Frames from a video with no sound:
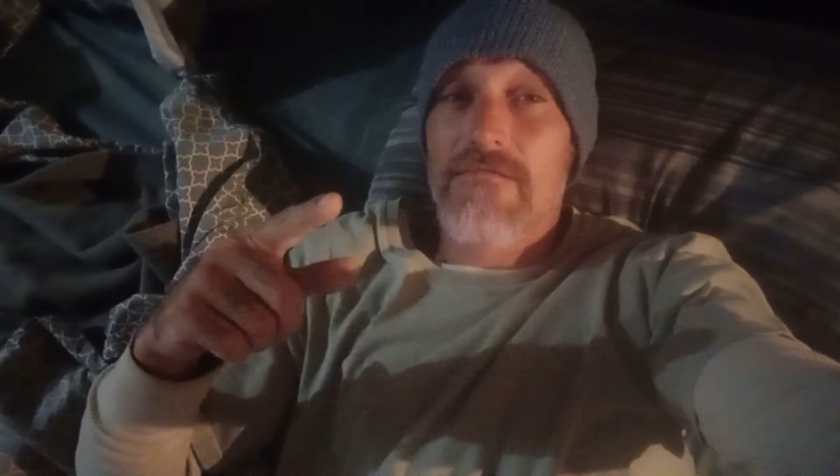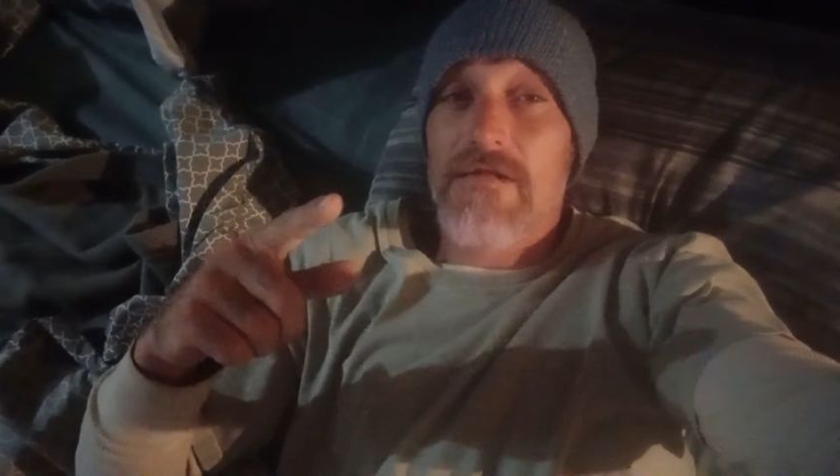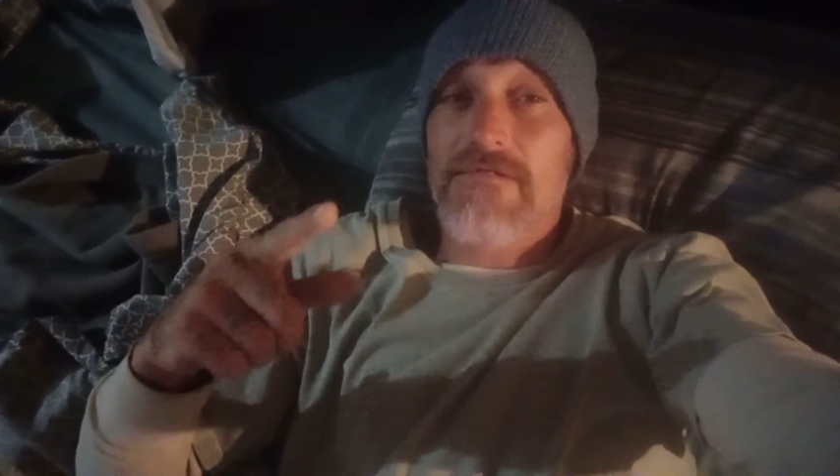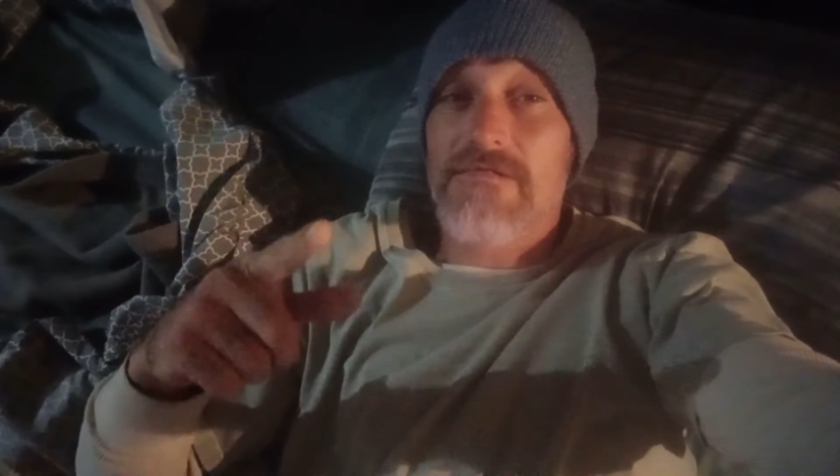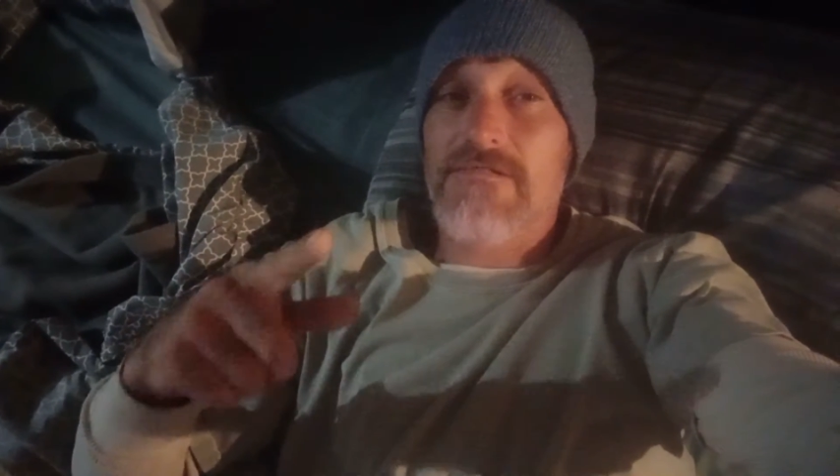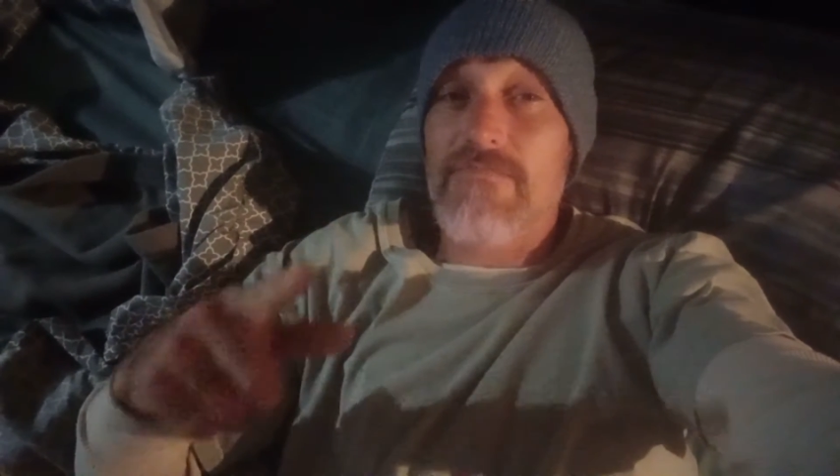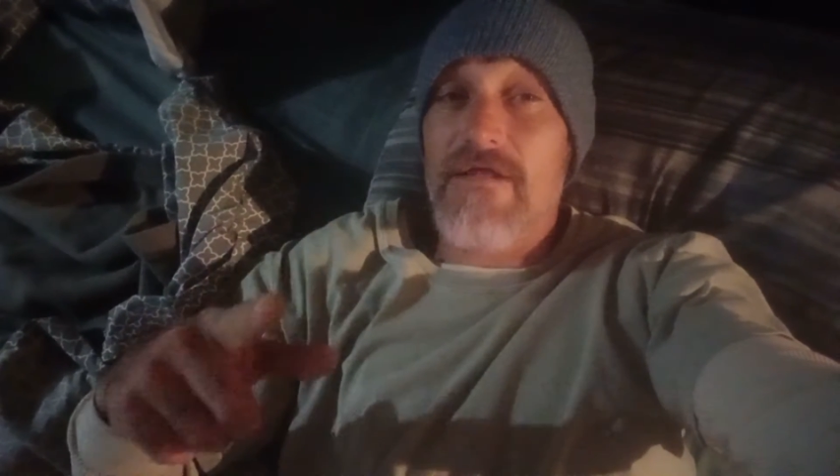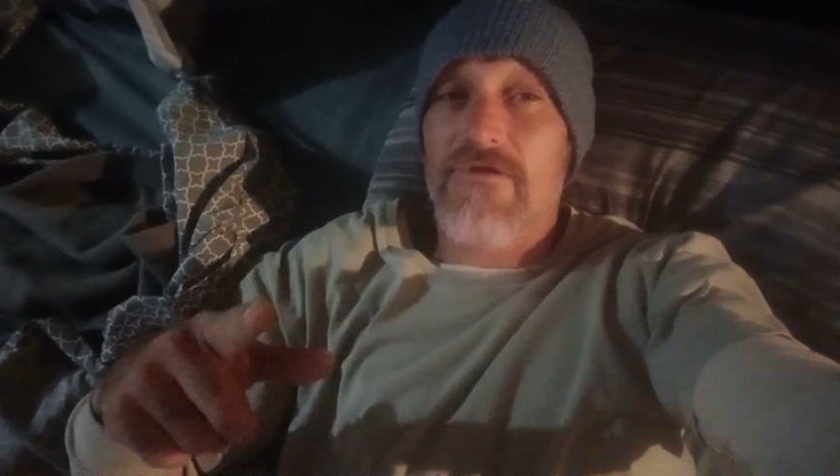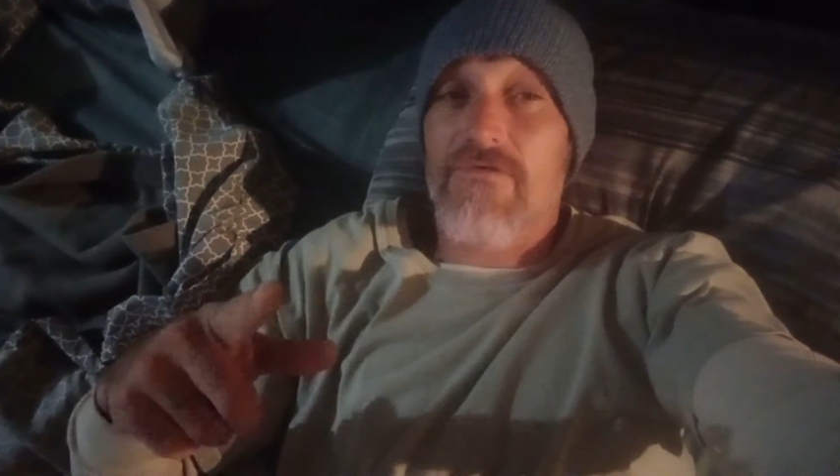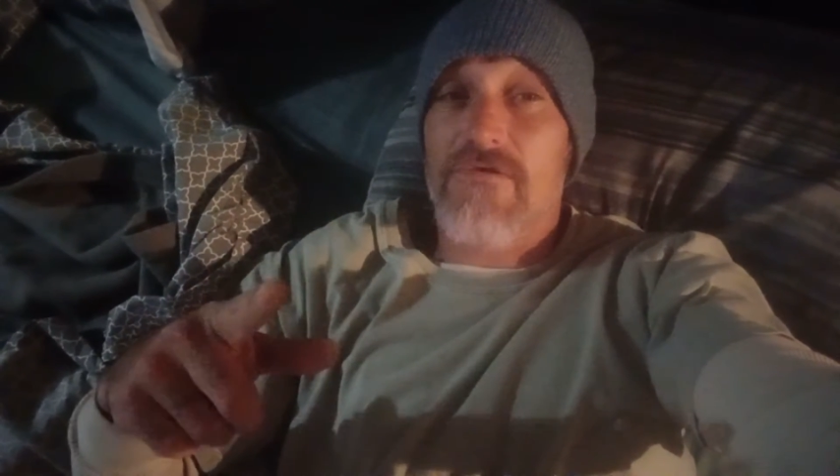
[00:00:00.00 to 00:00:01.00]
Like I said,
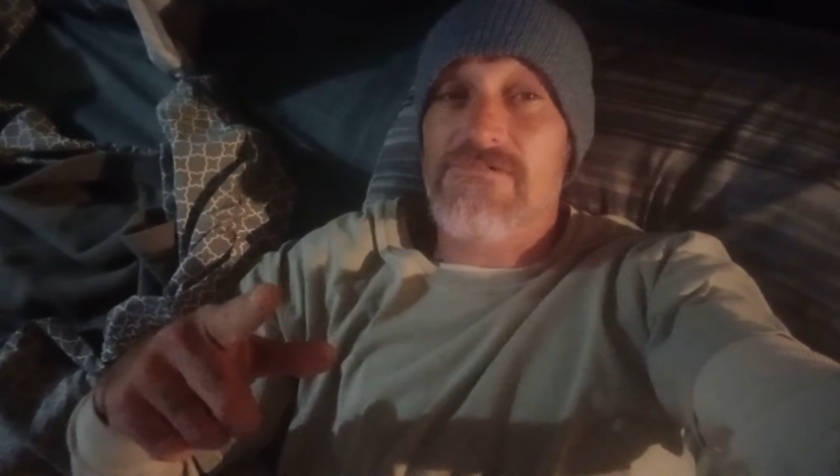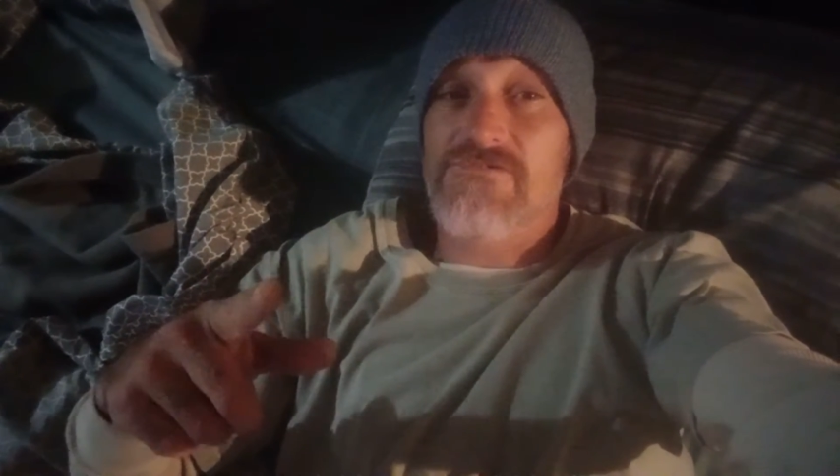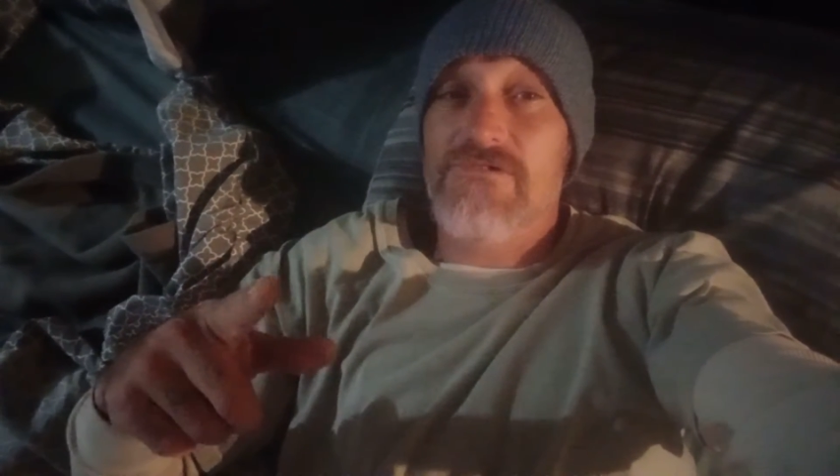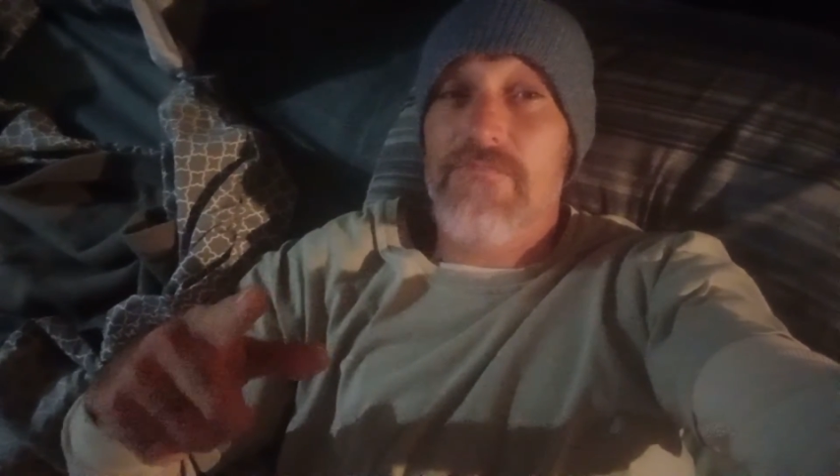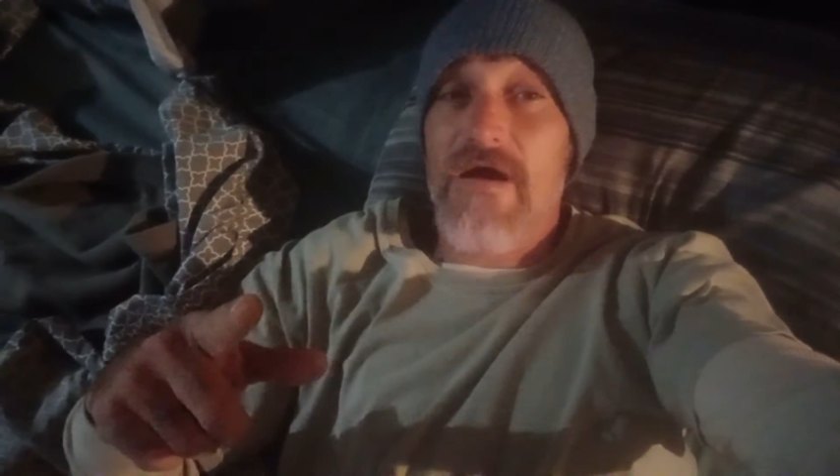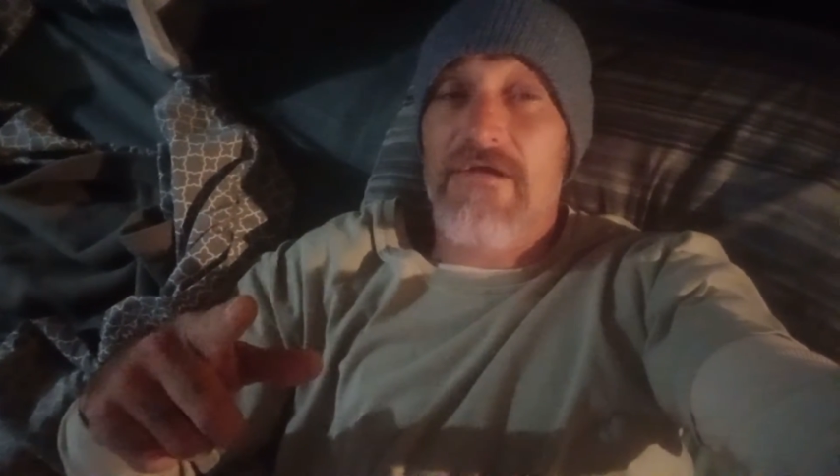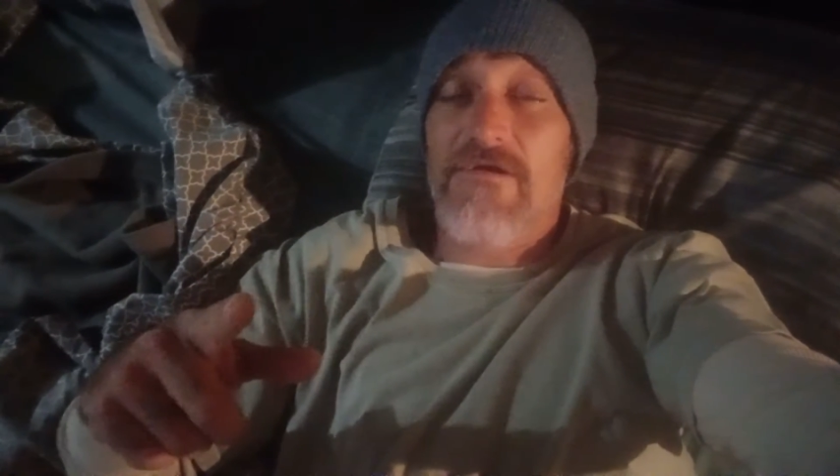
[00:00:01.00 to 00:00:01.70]
somebody crosses you bad